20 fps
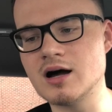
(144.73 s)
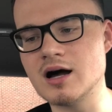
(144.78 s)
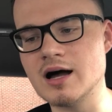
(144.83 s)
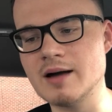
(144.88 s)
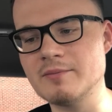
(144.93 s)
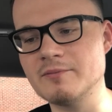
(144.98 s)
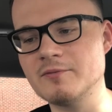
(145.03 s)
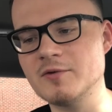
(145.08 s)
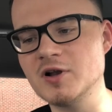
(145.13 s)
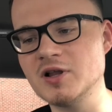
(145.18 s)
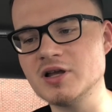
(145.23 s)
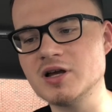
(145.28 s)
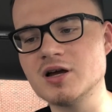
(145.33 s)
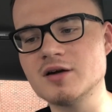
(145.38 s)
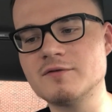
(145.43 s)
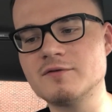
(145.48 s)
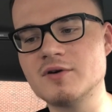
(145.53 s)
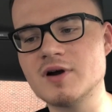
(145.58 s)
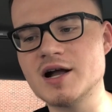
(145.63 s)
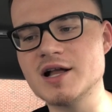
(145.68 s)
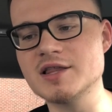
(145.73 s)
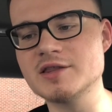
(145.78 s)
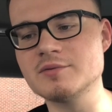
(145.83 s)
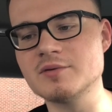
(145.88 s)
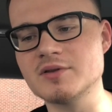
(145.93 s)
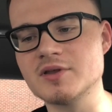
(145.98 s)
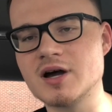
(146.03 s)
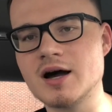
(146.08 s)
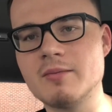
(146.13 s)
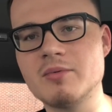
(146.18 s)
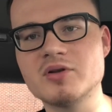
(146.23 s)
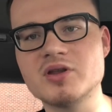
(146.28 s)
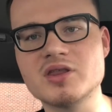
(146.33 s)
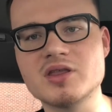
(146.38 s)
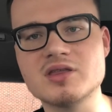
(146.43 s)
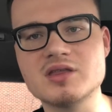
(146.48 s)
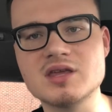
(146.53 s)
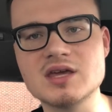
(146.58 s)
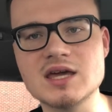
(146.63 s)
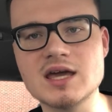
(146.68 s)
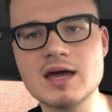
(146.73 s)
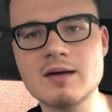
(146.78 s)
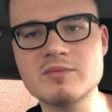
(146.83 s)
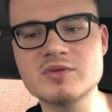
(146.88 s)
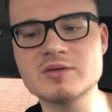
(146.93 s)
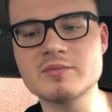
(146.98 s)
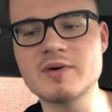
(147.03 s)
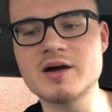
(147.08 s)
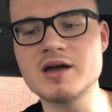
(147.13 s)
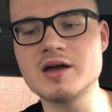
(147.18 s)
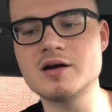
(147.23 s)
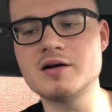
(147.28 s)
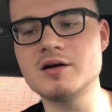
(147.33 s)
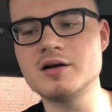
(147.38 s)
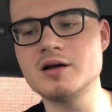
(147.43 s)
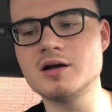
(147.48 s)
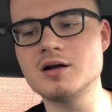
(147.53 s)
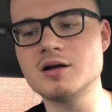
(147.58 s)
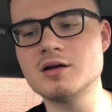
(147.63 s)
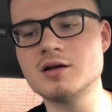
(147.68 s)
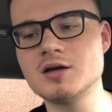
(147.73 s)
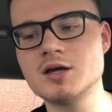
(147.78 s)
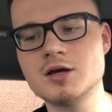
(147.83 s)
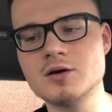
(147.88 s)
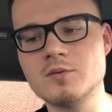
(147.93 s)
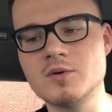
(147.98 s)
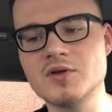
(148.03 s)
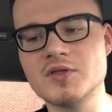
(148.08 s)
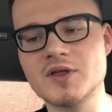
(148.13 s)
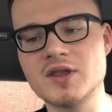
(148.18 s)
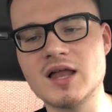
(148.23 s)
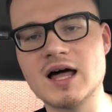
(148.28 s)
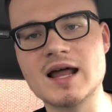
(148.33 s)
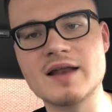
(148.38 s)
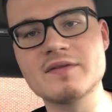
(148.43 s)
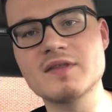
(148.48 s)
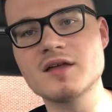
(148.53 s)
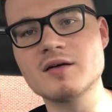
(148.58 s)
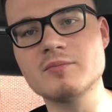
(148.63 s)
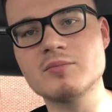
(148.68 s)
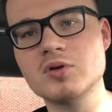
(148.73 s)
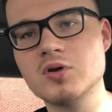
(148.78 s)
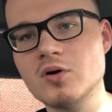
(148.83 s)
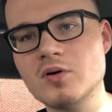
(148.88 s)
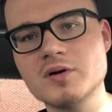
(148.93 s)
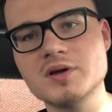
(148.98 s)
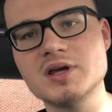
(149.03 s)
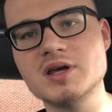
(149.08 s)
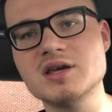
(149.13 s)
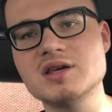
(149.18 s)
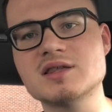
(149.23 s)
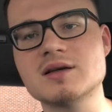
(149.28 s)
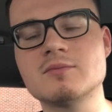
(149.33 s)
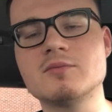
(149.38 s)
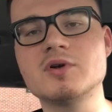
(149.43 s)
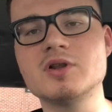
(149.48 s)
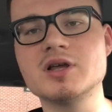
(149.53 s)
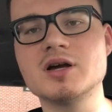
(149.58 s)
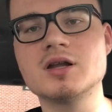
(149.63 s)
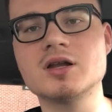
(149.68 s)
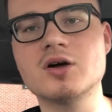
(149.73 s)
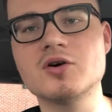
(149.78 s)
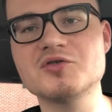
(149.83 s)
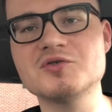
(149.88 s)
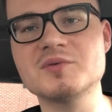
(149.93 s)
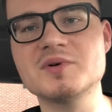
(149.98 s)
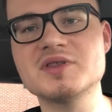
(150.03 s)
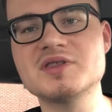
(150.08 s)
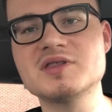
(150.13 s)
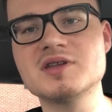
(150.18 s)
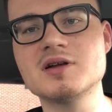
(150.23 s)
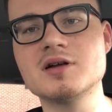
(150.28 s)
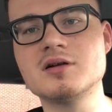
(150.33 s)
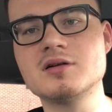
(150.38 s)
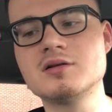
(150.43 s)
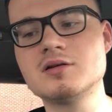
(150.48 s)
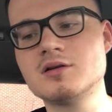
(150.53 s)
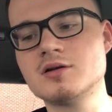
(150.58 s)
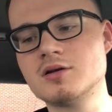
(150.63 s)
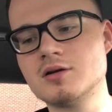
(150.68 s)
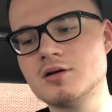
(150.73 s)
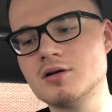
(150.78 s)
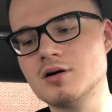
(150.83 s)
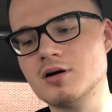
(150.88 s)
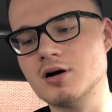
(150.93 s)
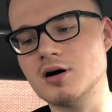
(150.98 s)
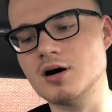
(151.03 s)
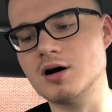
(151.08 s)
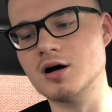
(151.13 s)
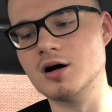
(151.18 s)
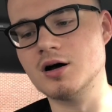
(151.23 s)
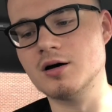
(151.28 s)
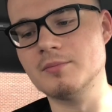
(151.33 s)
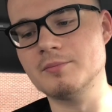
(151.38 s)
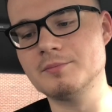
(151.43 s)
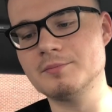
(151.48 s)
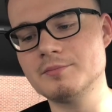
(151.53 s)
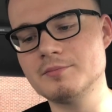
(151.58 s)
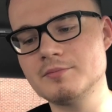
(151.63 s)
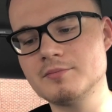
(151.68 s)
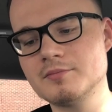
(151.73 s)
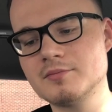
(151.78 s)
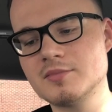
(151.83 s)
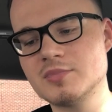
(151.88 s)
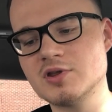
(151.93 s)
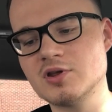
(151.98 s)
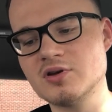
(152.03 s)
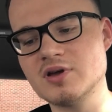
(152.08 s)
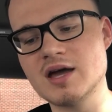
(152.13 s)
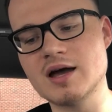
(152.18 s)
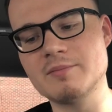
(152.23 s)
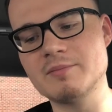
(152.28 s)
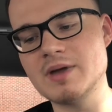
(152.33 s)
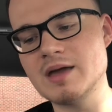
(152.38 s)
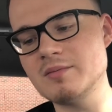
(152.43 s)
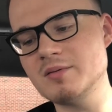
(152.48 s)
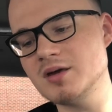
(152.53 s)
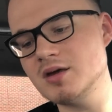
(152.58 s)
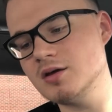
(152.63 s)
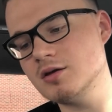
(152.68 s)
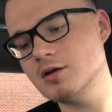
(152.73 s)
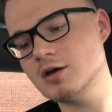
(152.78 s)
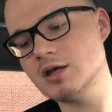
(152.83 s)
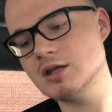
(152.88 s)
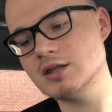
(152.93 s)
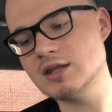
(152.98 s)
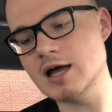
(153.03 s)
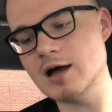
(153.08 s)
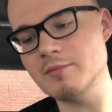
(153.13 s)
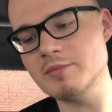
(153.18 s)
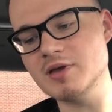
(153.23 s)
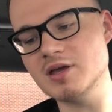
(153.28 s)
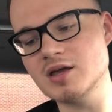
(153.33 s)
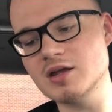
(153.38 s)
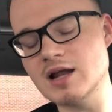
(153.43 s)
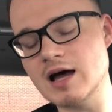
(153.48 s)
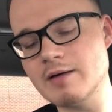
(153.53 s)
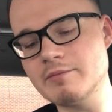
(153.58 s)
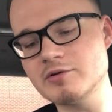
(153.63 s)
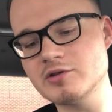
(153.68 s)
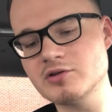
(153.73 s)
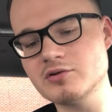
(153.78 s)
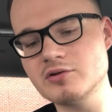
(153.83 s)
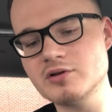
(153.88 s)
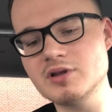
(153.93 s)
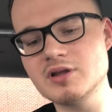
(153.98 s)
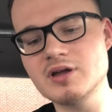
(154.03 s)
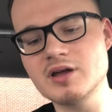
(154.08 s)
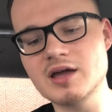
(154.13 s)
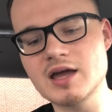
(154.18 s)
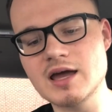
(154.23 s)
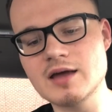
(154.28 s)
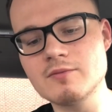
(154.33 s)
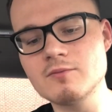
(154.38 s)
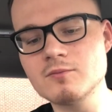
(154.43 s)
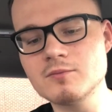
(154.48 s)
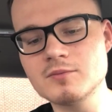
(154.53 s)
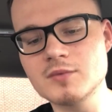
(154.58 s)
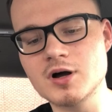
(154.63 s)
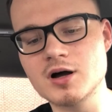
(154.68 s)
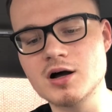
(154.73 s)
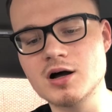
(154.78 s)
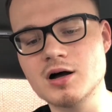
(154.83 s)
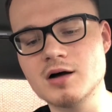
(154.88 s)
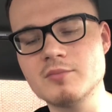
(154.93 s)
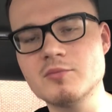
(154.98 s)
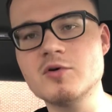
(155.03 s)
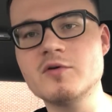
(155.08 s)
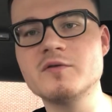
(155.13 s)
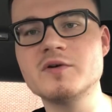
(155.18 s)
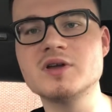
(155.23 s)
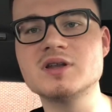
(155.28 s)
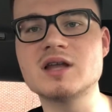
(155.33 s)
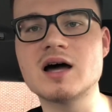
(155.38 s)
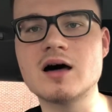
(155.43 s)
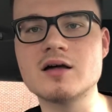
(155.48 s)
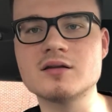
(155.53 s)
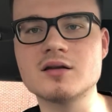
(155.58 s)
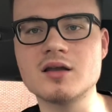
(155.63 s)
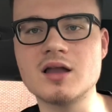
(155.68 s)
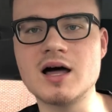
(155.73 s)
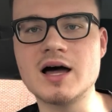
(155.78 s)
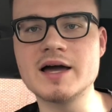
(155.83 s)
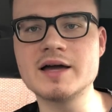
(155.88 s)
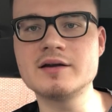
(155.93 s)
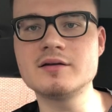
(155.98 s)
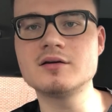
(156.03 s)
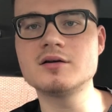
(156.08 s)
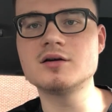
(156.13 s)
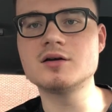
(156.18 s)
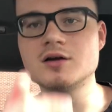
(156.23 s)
I'm really good friends with a couple of the DMs in my area, with a lot of the employees I'm really close with still. So yeah, maybe that'll be an opportunity again, moving down the line.